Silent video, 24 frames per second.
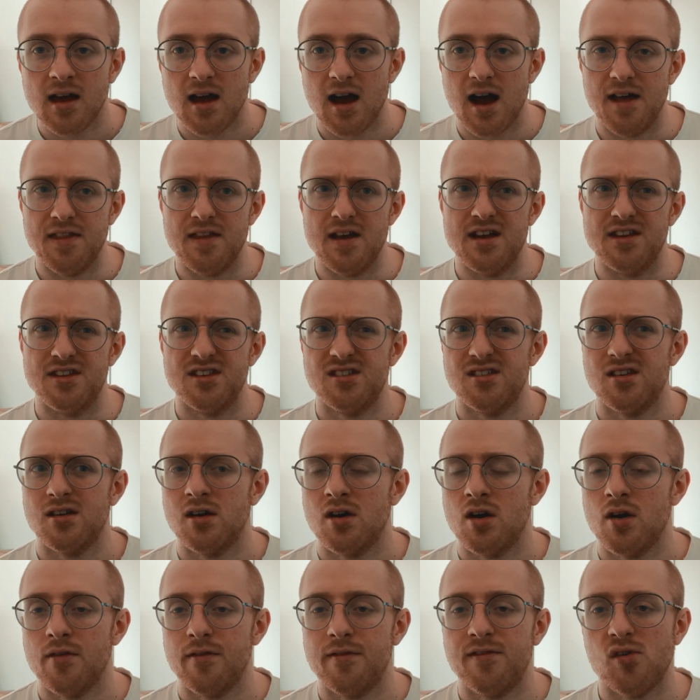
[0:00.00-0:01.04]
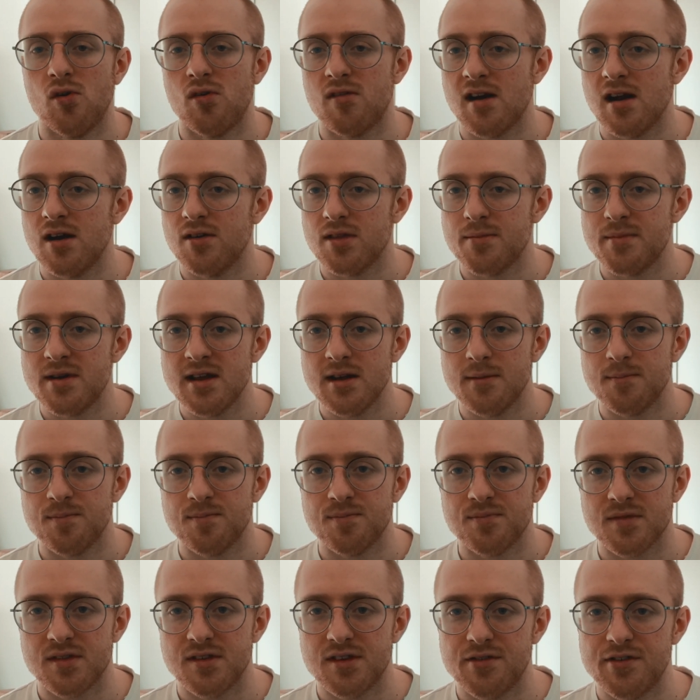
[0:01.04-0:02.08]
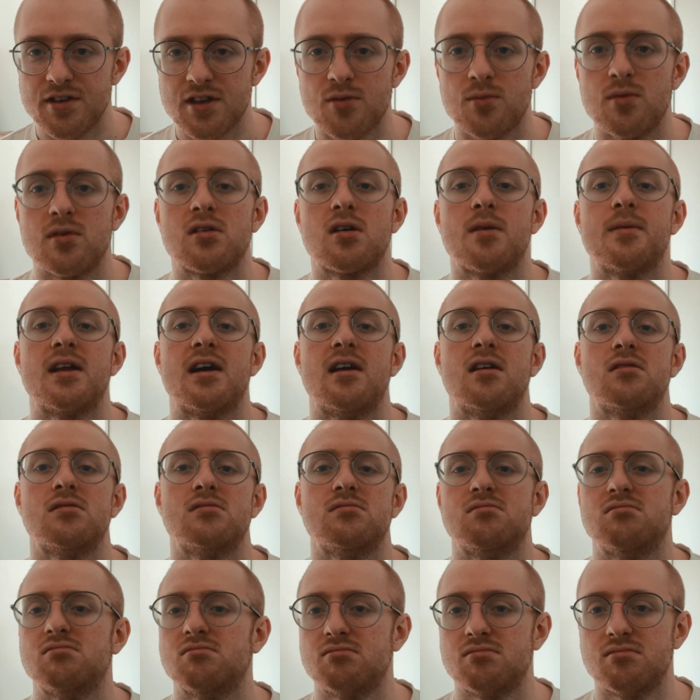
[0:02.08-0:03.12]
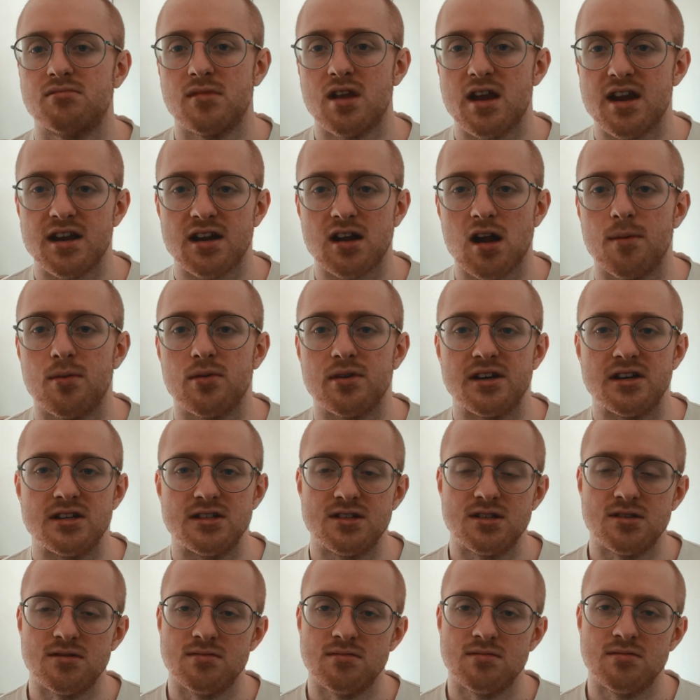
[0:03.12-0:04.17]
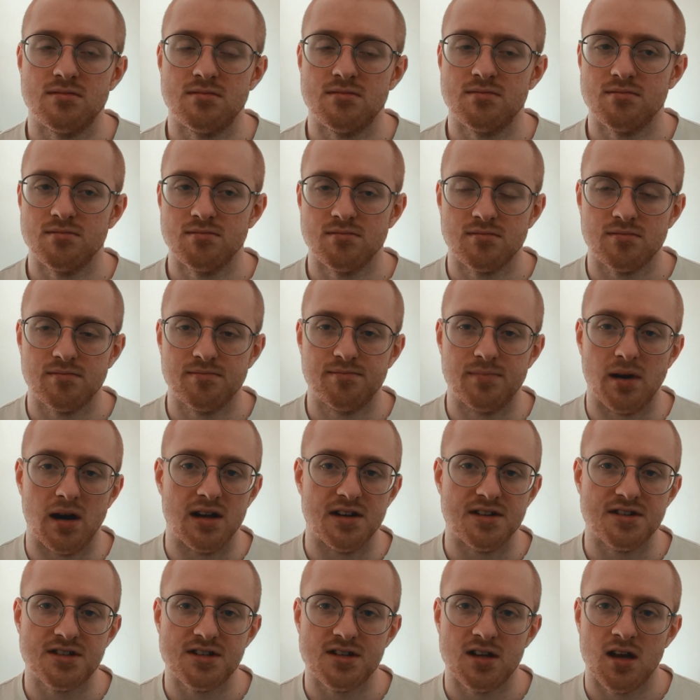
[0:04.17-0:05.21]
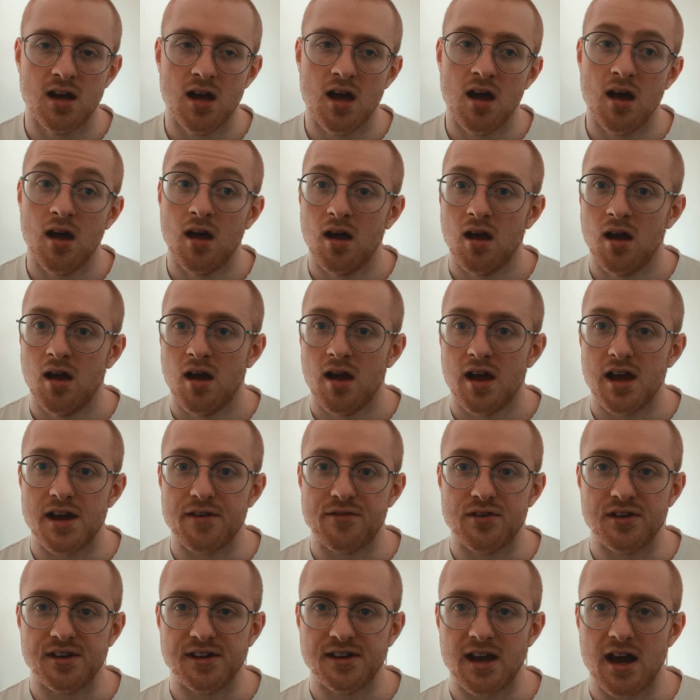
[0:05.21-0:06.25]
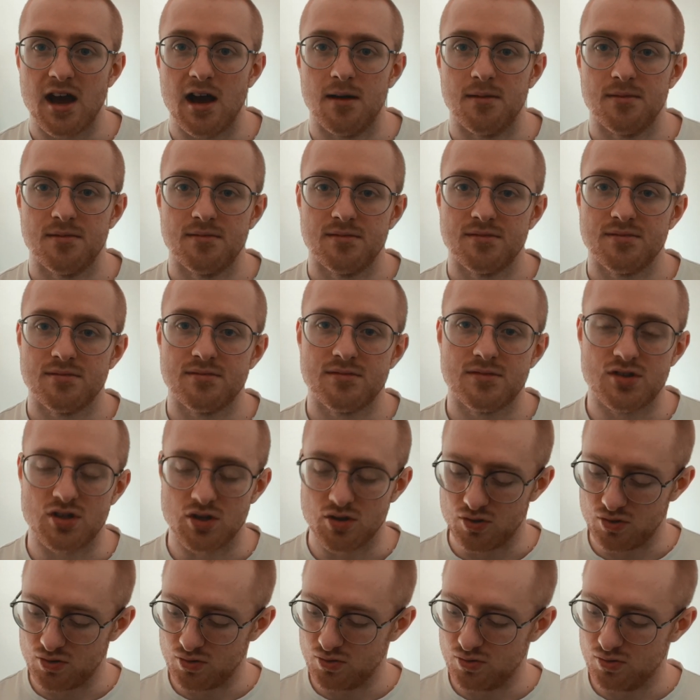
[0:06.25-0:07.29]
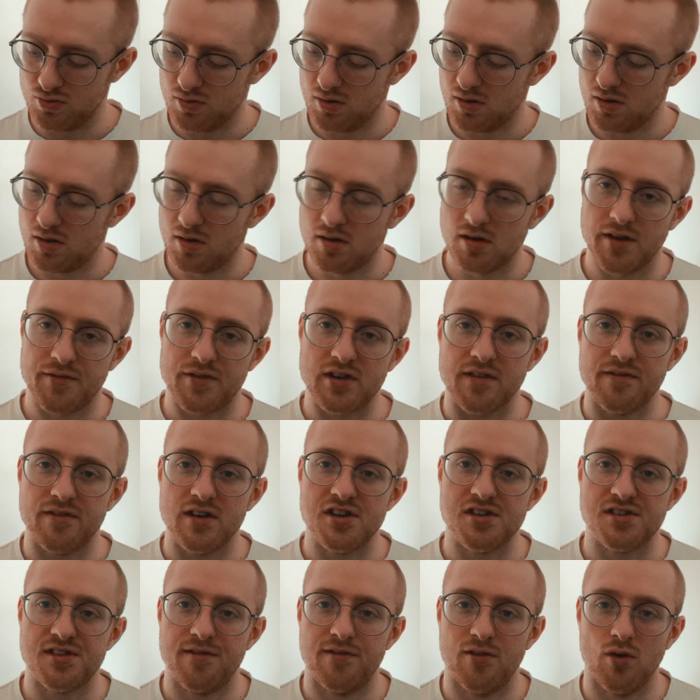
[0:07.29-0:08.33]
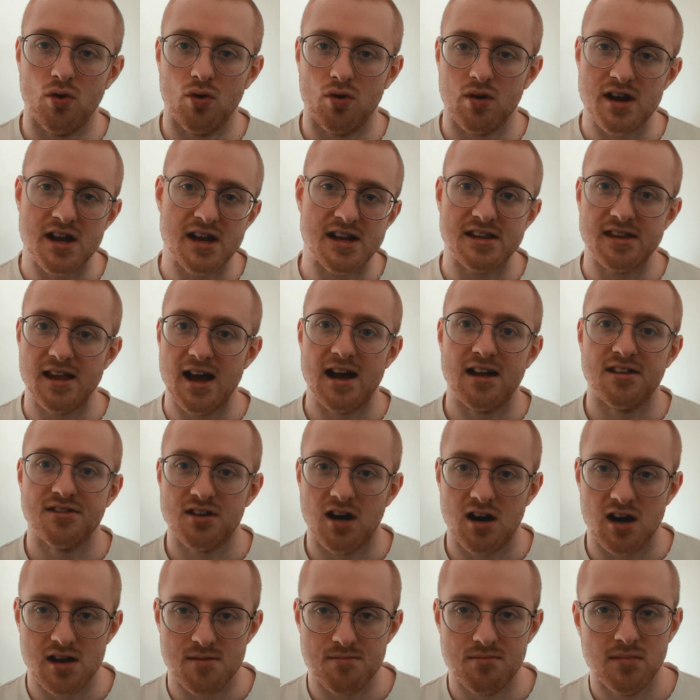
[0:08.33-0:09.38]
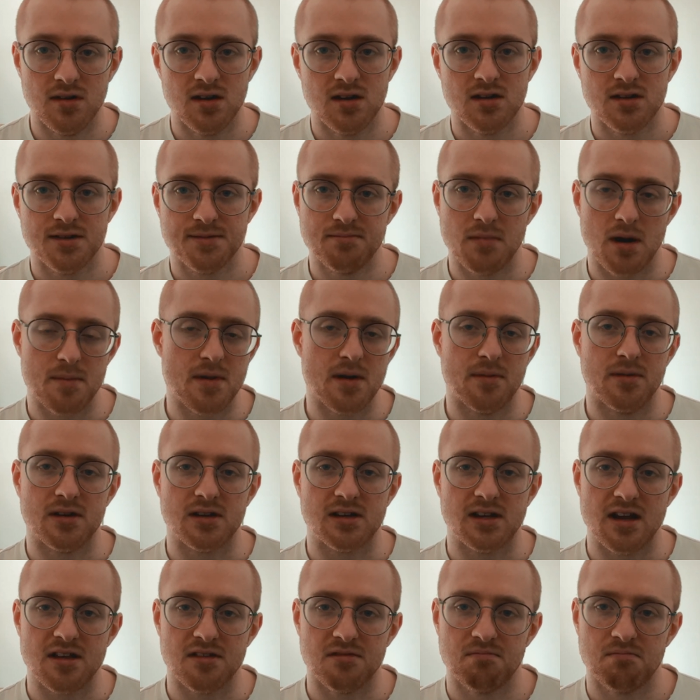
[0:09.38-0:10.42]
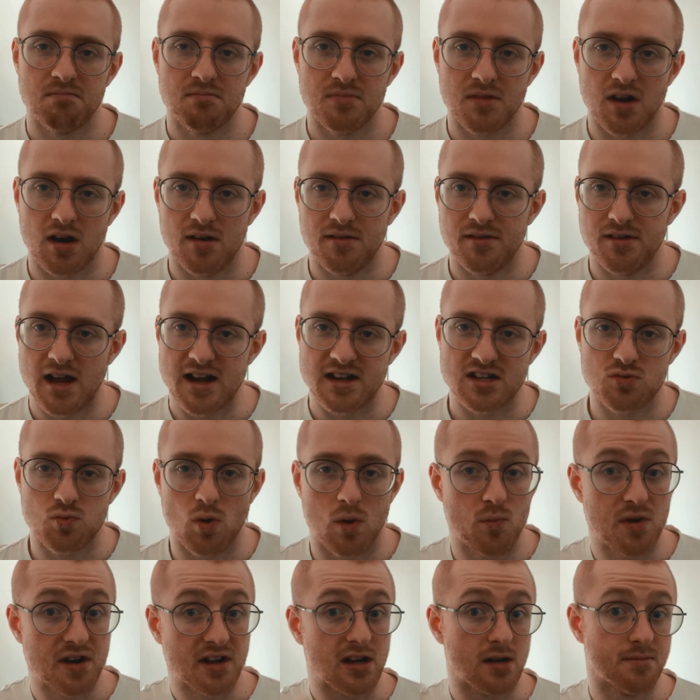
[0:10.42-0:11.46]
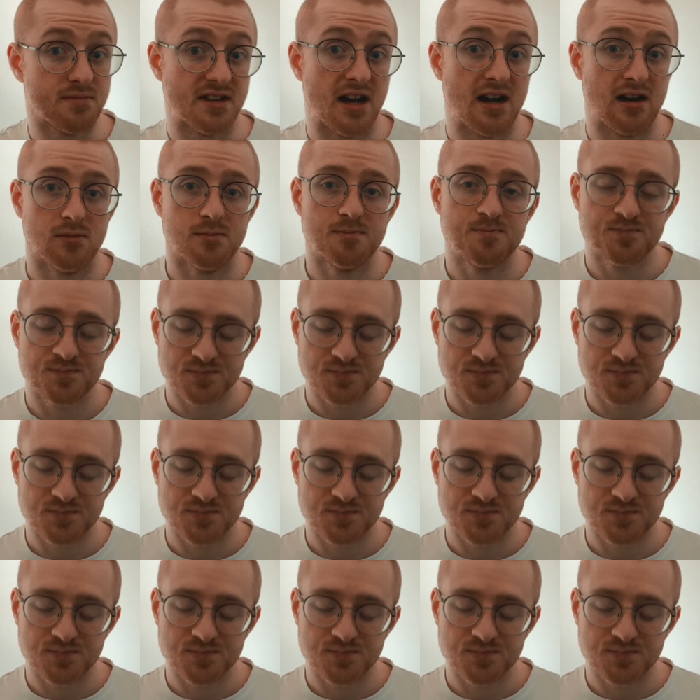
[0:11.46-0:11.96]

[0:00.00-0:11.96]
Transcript: and there's 4 out at the minute, and there's a 5th one coming out in a couple of years. But if you can finish the 4 in that time, you might be able to get the next one when it comes out.